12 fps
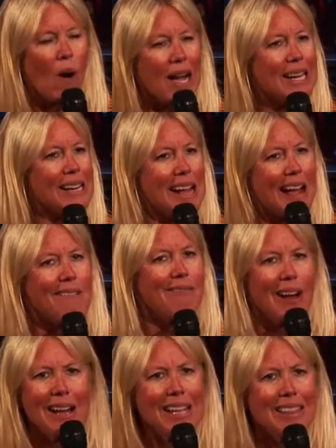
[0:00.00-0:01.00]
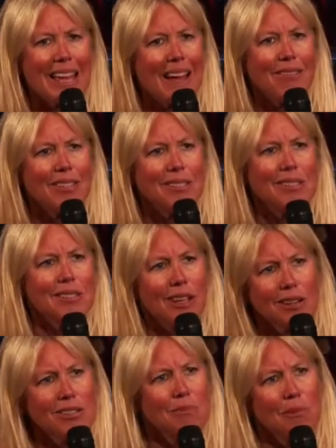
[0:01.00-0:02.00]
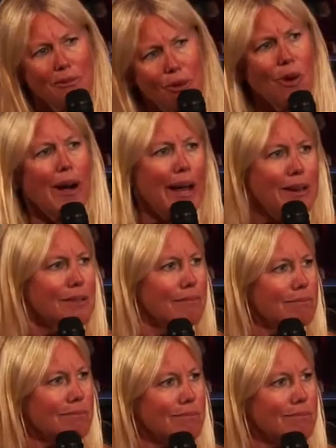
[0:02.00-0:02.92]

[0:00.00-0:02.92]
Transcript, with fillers: Why didn't they have this discussion beforehand?